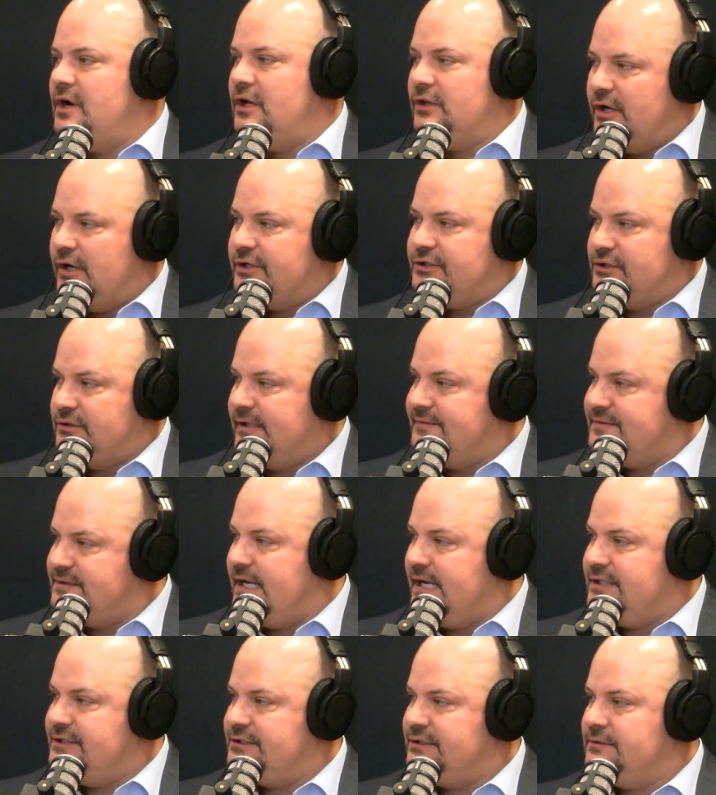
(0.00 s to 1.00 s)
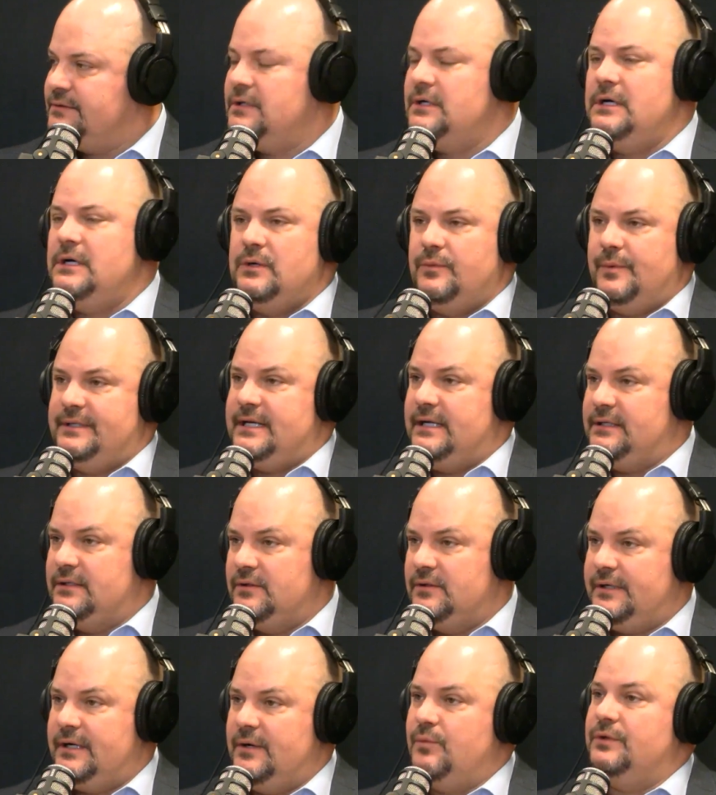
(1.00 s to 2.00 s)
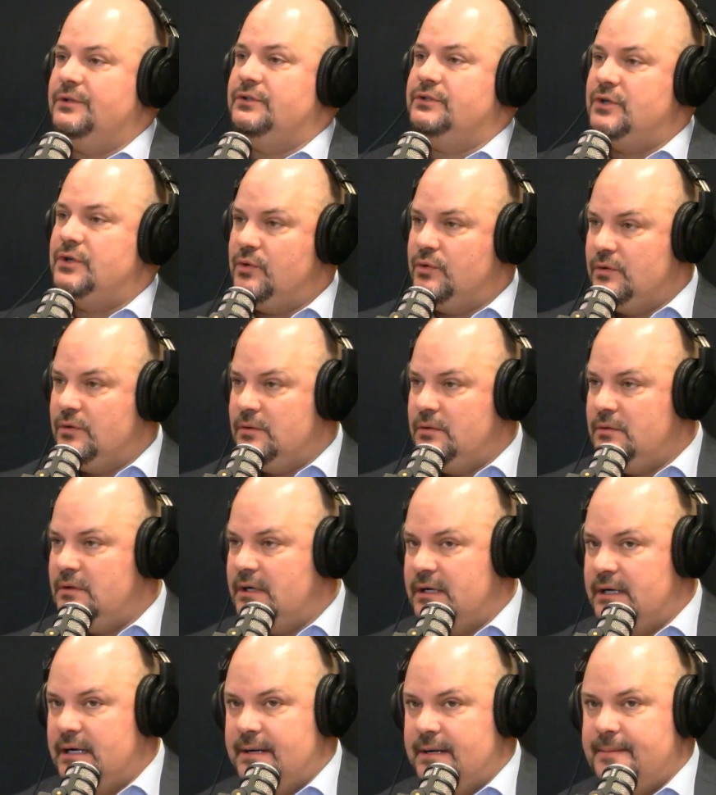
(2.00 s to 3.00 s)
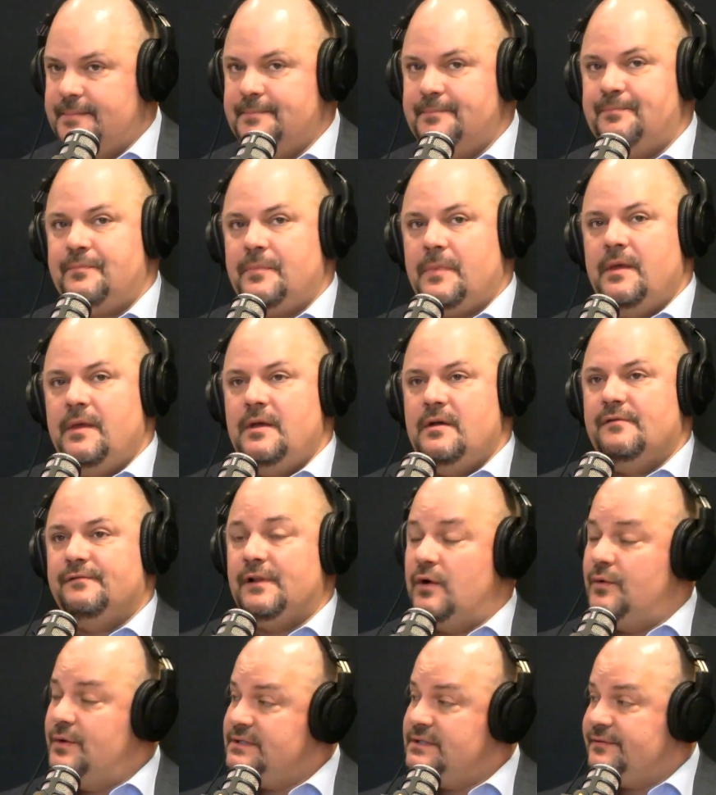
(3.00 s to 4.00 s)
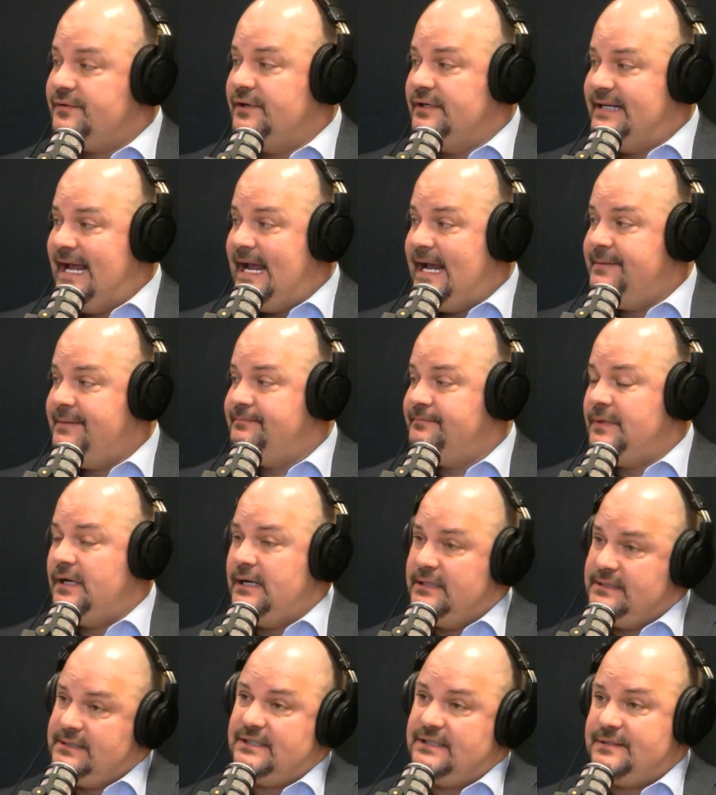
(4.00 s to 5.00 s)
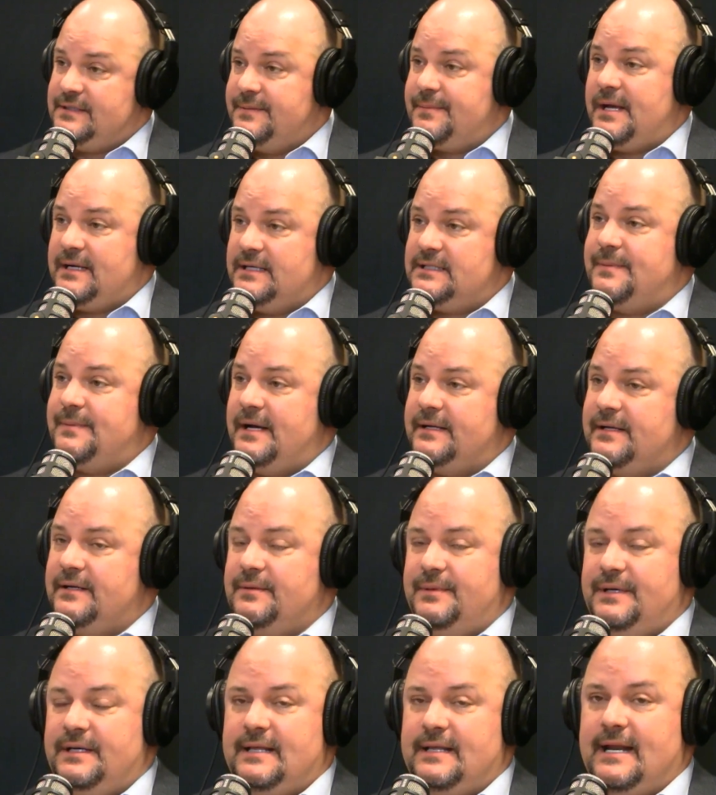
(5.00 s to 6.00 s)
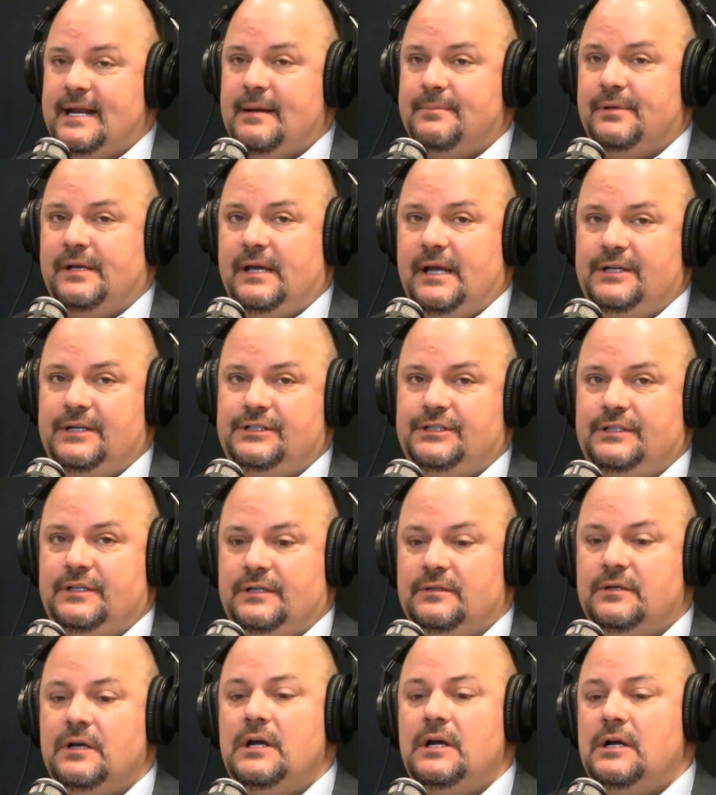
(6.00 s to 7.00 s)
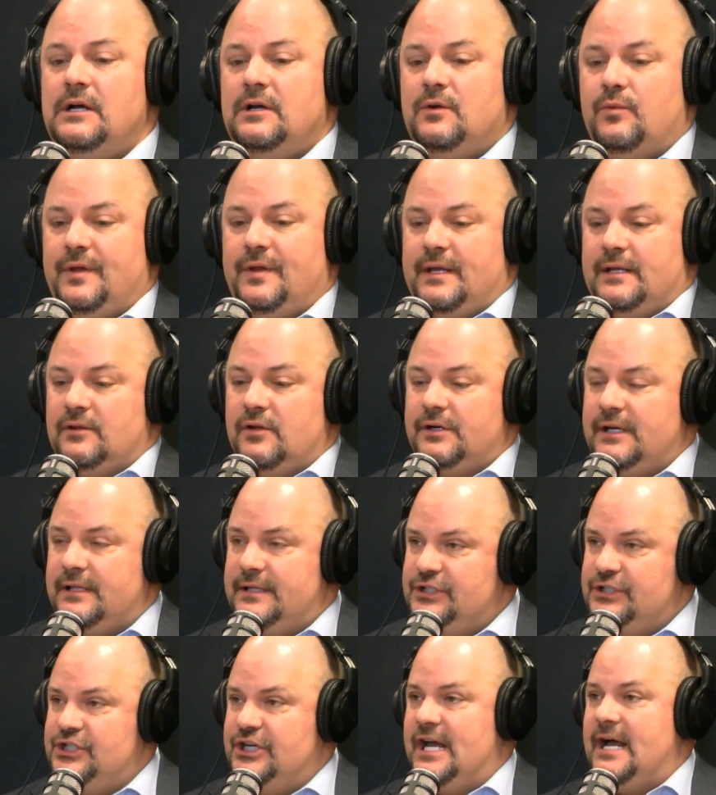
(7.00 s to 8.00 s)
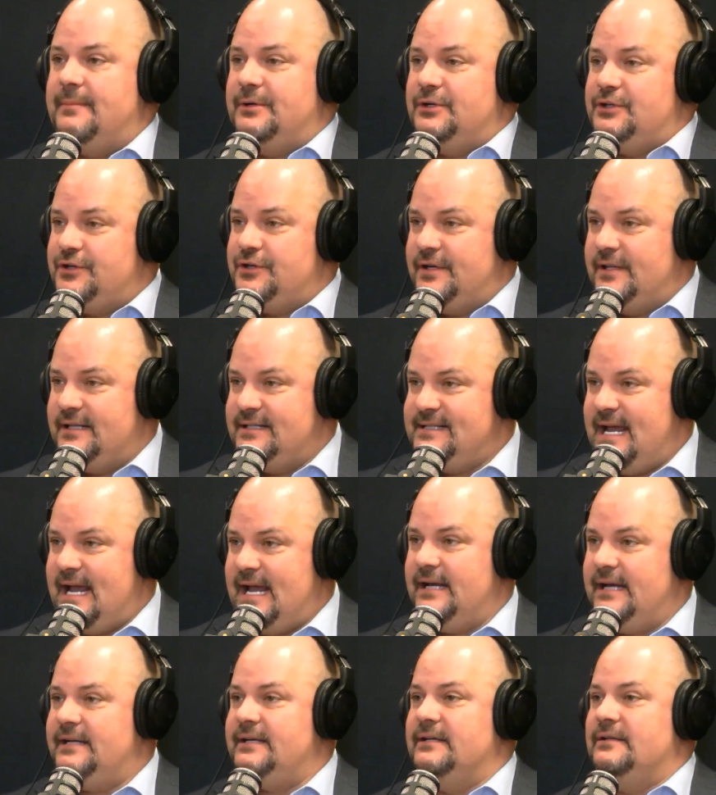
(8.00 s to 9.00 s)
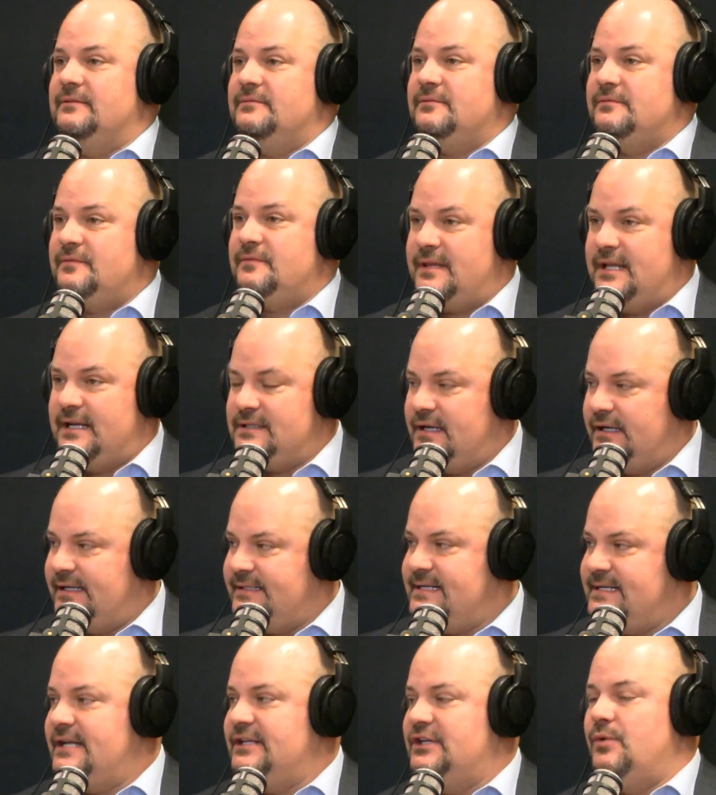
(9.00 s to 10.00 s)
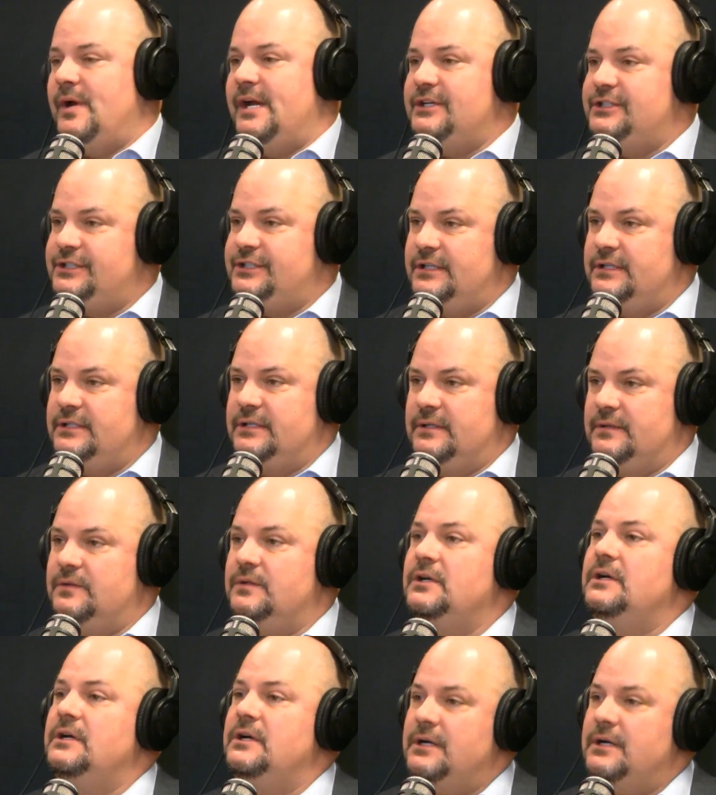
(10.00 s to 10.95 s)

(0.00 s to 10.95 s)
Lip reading: larger lift station. We tend to look at what the total flow is for a day. It's expected to be in that application, and we then look at the geometry of the tank and things like attenuation, and